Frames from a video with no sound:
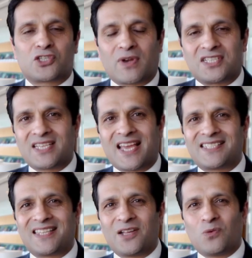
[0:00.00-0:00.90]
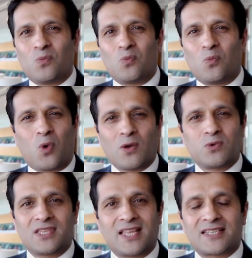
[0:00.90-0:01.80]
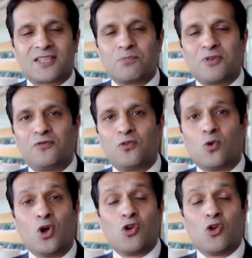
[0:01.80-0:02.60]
scratches their head to think, why wasn't that done before?